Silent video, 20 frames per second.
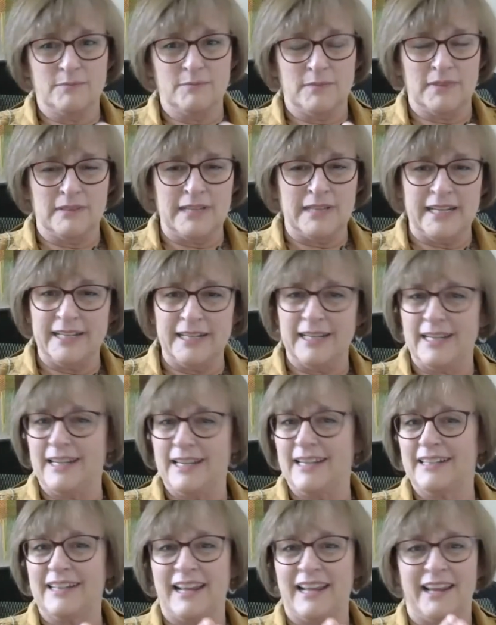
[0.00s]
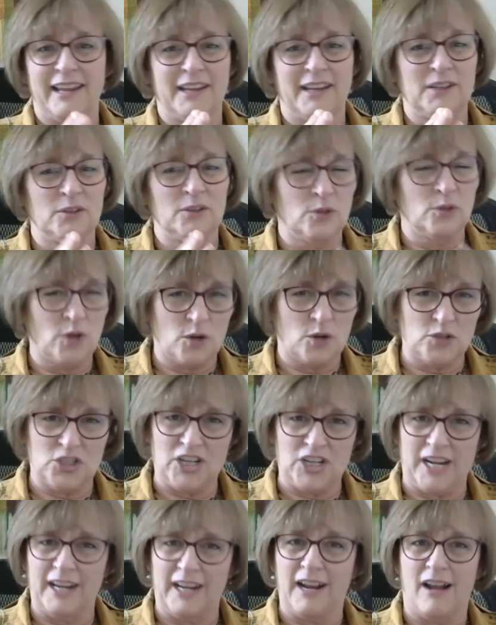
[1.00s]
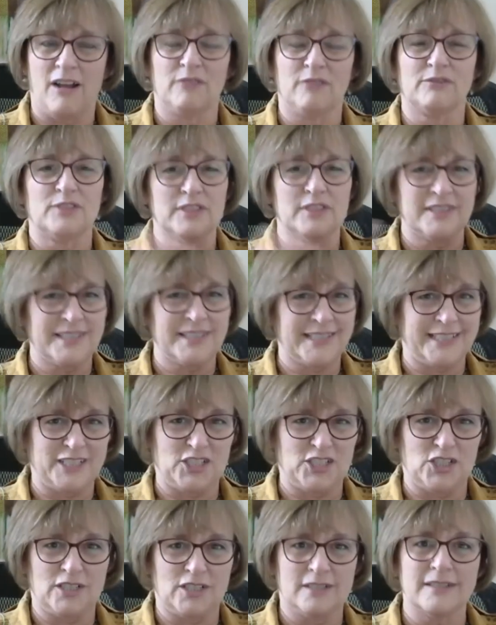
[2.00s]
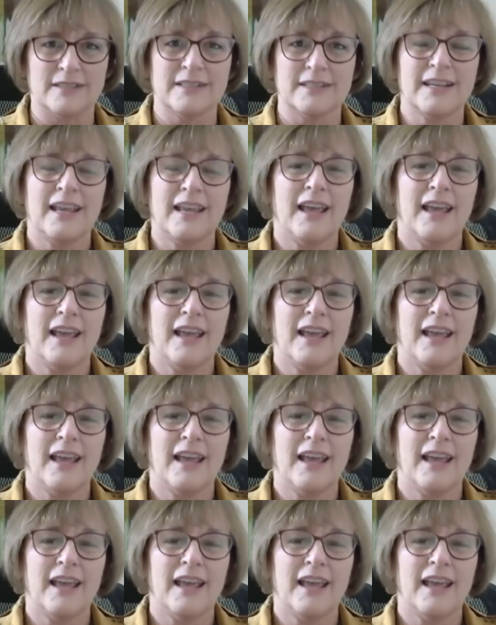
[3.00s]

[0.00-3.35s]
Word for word: knitting and crochet conference, Stitches,